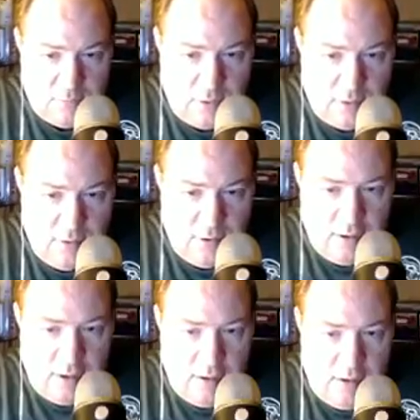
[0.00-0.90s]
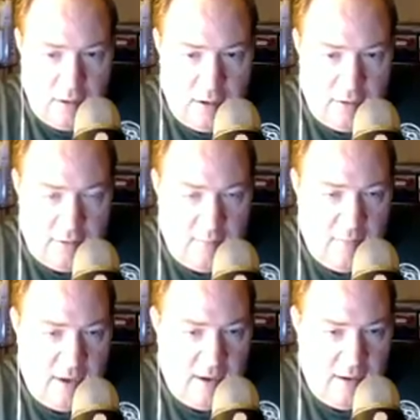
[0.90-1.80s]
but to
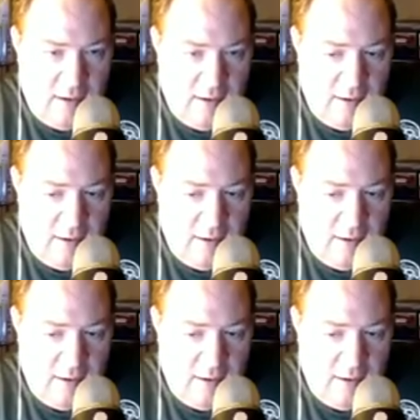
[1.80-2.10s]
me,